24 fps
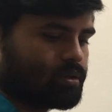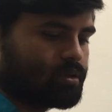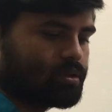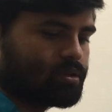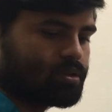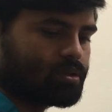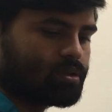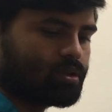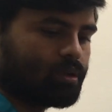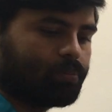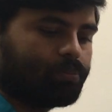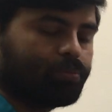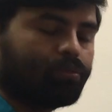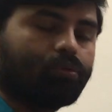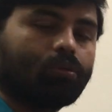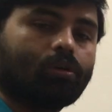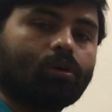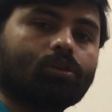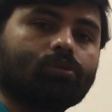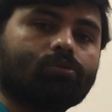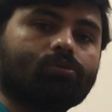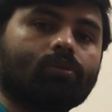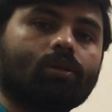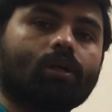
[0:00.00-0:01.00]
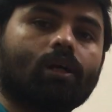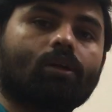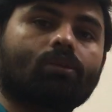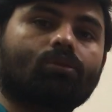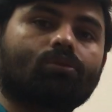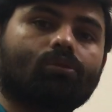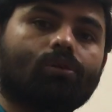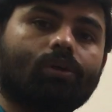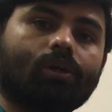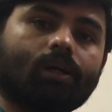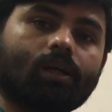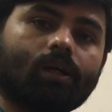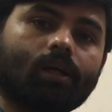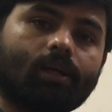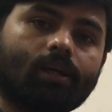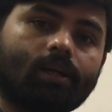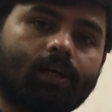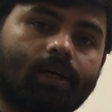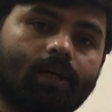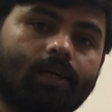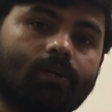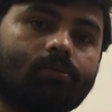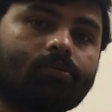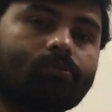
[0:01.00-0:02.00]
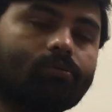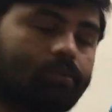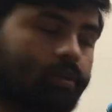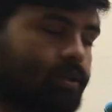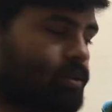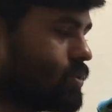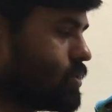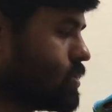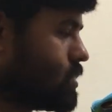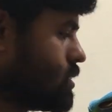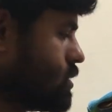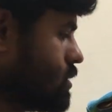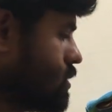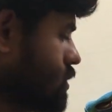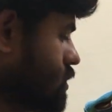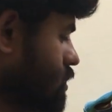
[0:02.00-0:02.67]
Suppose we are throwing a die once.